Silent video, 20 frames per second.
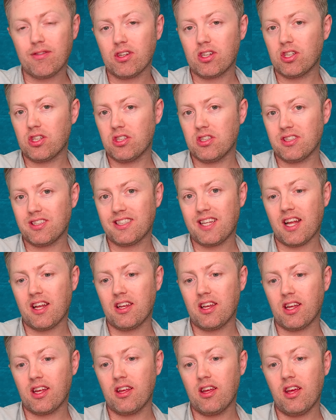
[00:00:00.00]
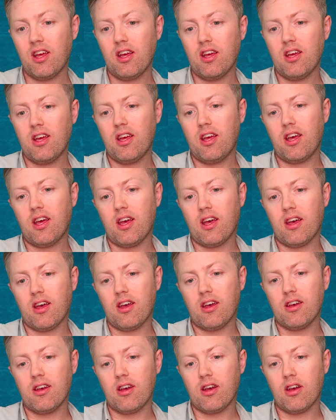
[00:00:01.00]
good understanding
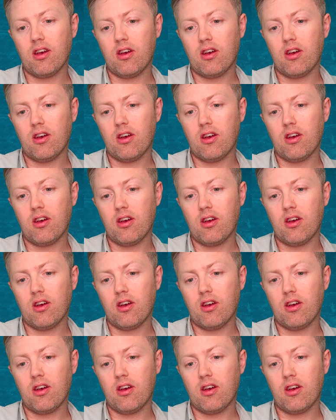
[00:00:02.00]
uh,